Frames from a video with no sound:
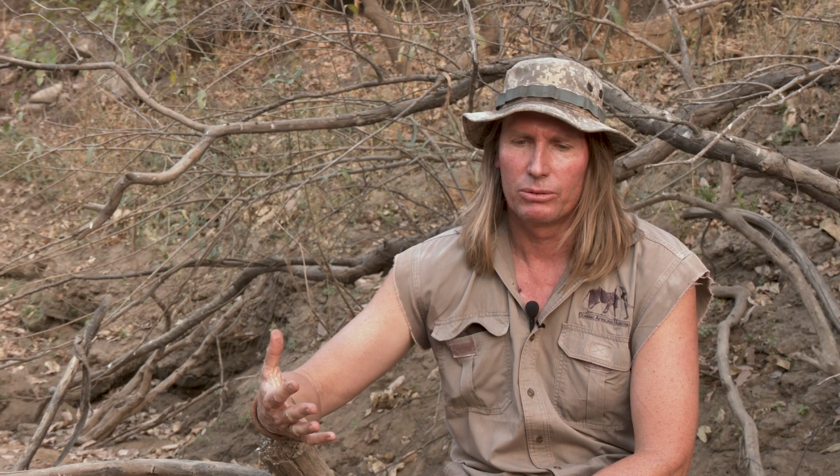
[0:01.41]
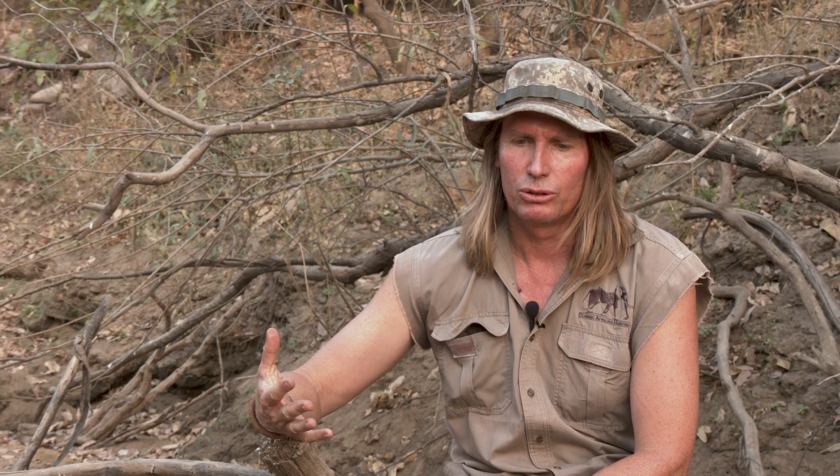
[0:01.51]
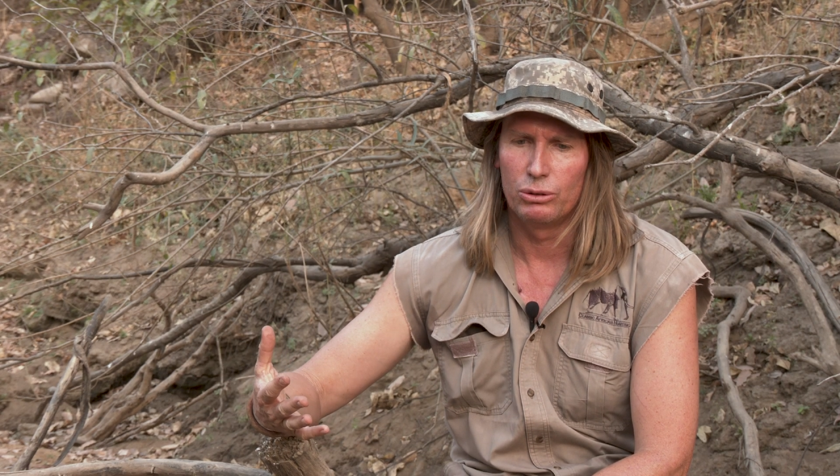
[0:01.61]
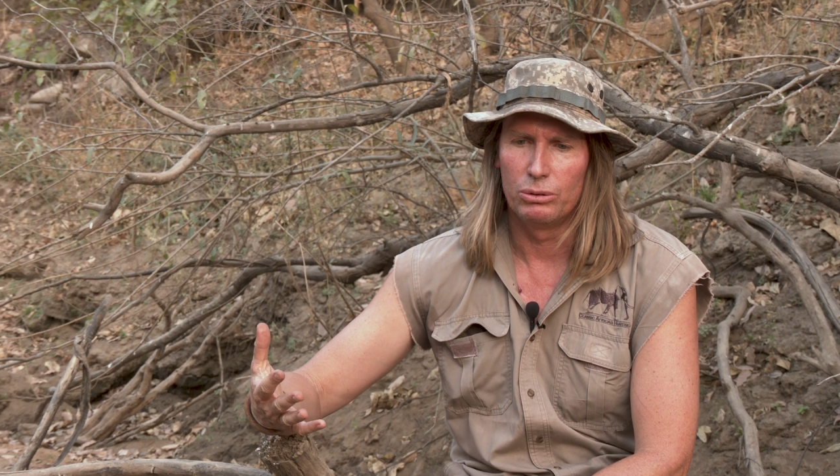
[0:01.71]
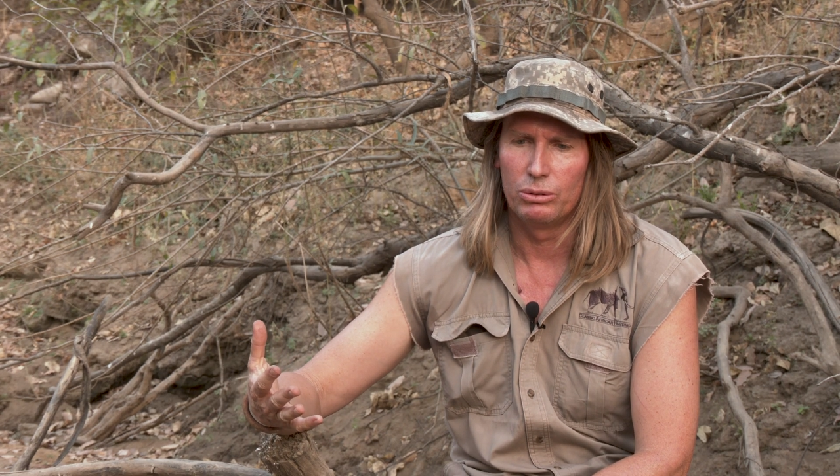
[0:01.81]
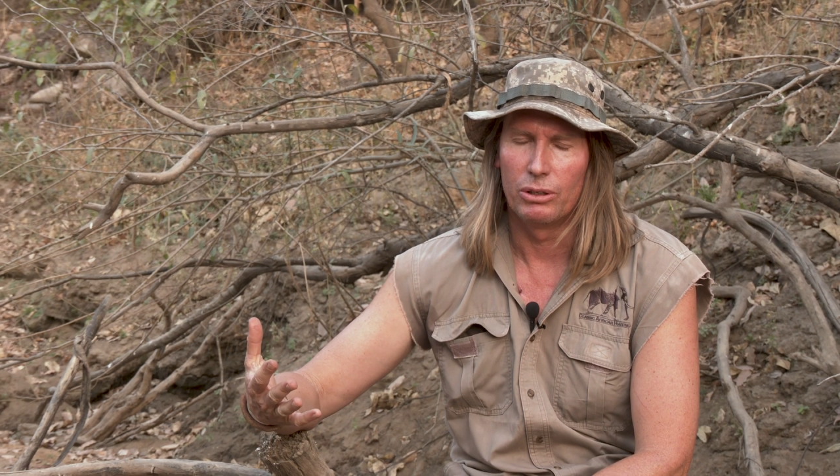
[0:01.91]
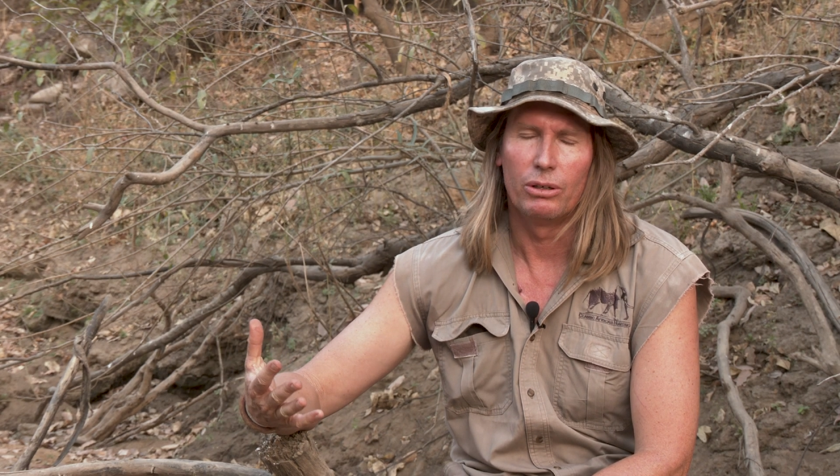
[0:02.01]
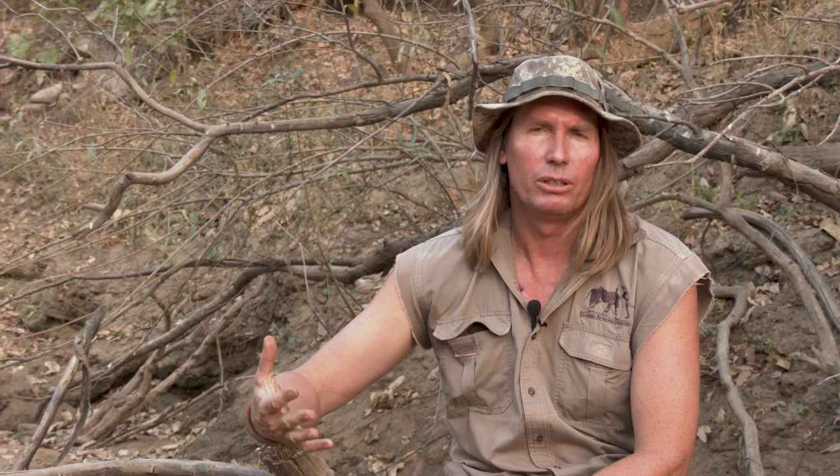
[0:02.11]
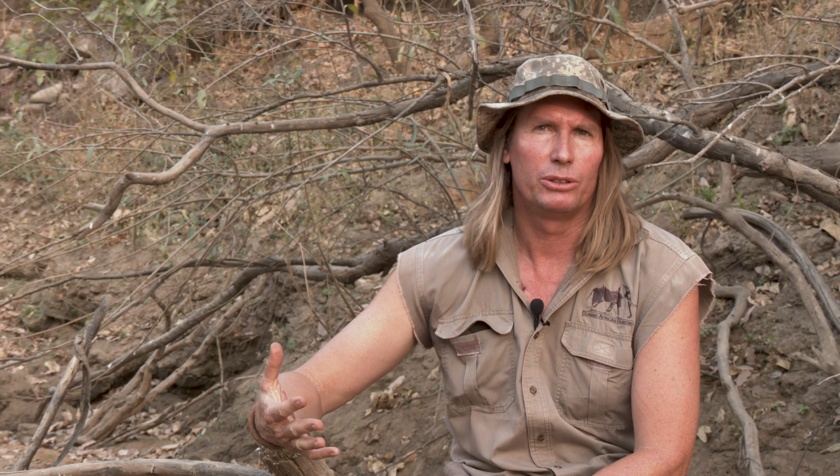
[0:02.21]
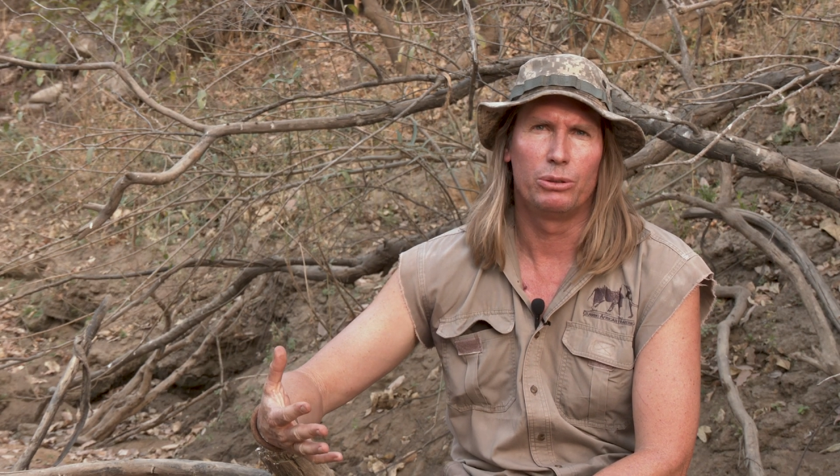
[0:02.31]
to the
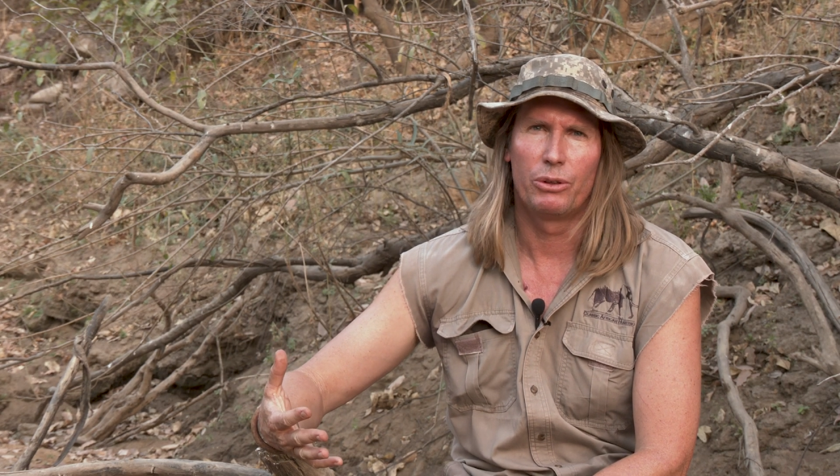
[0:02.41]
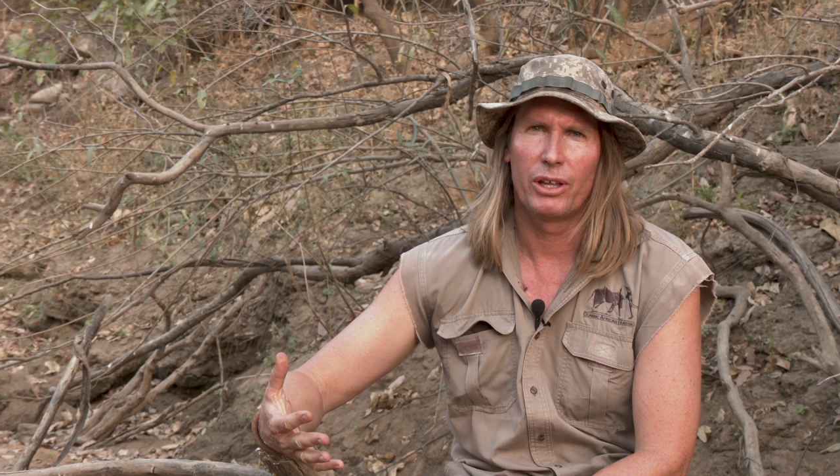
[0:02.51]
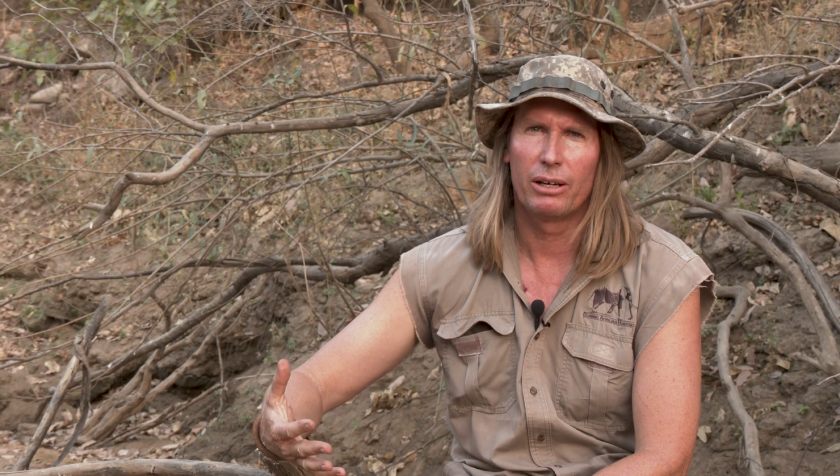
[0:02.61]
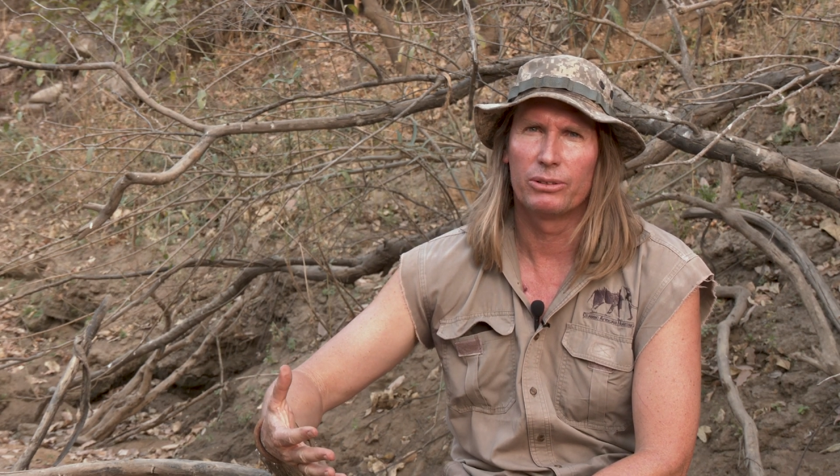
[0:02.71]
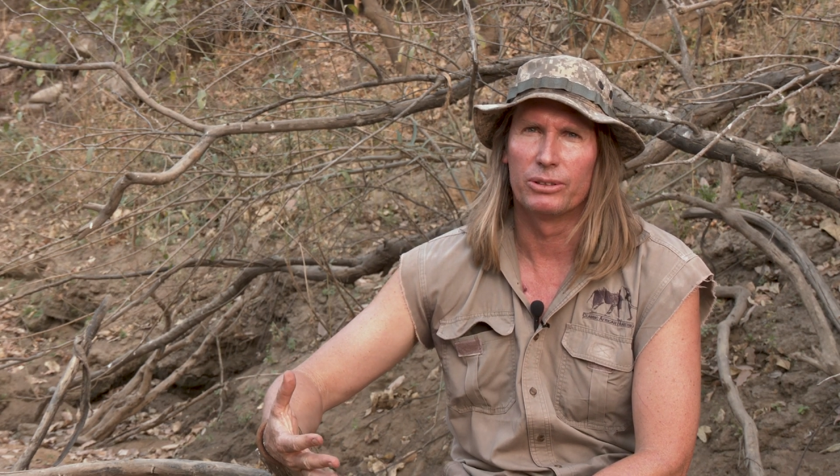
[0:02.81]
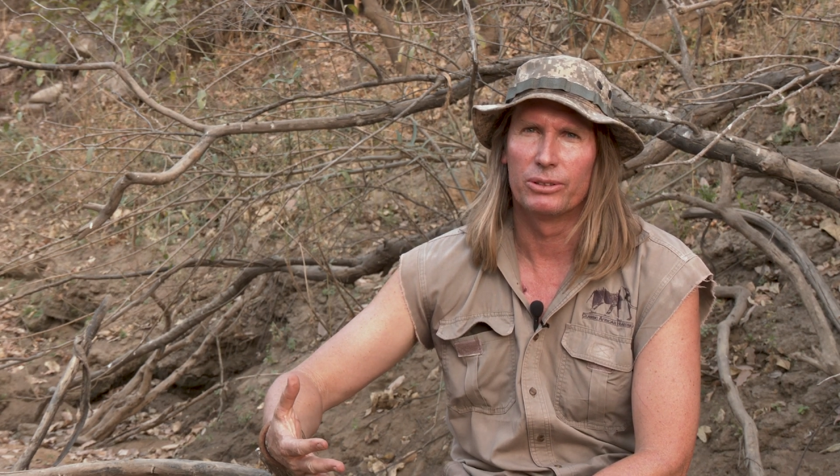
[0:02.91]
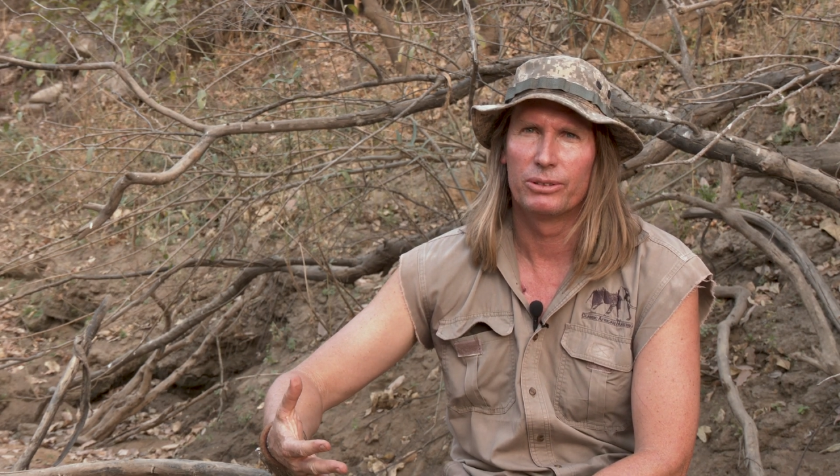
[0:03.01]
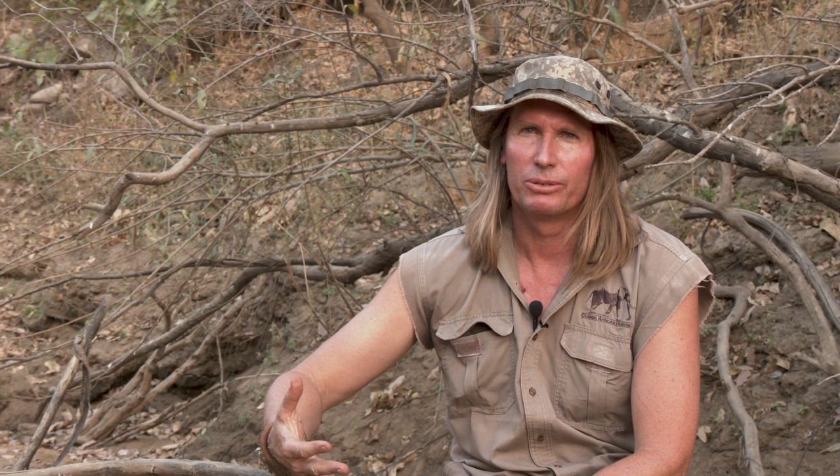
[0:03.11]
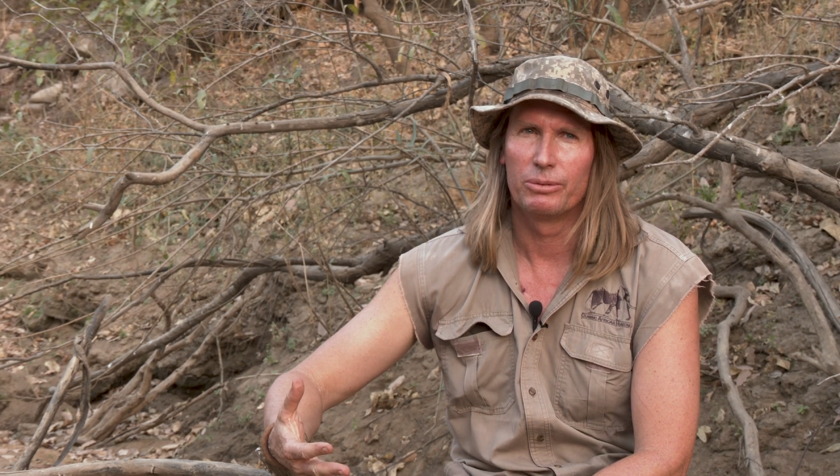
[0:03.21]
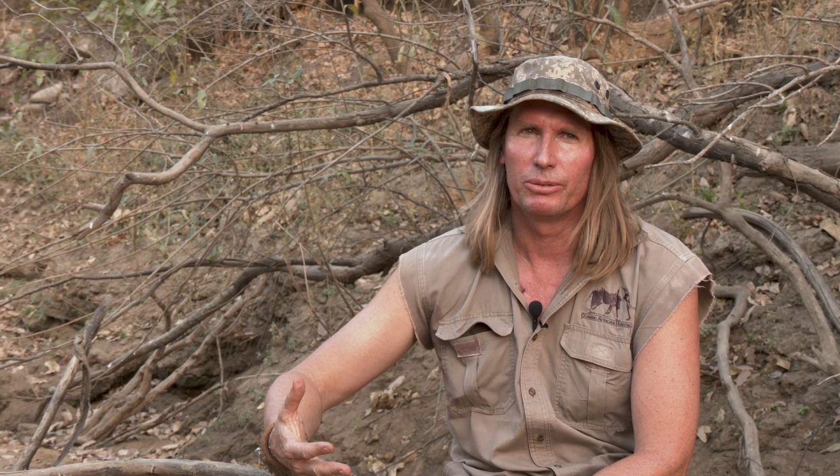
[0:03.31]
early 2000s,